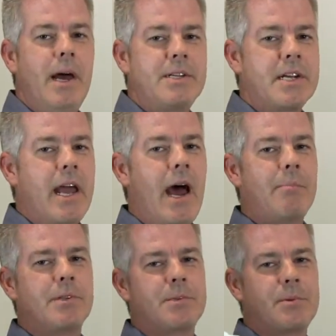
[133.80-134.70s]
the magic
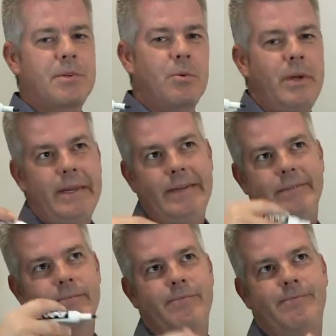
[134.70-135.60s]
happens
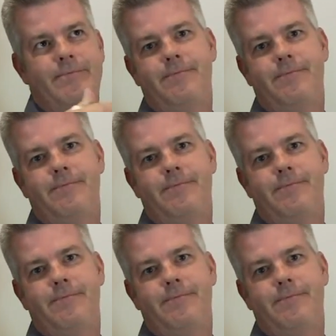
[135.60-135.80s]
between